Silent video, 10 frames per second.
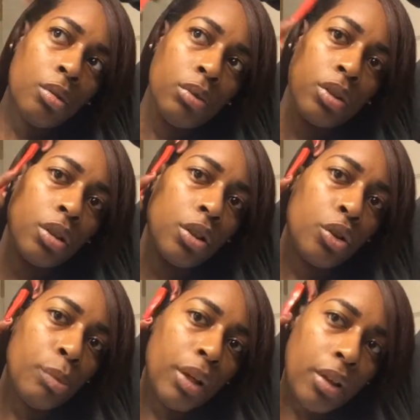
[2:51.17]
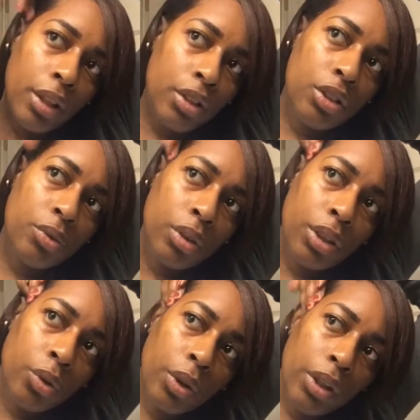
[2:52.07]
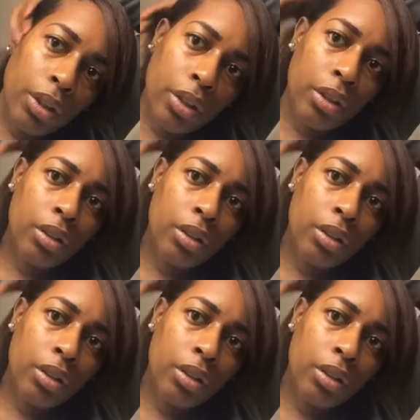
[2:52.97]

I'm just gonna do my edges really quick.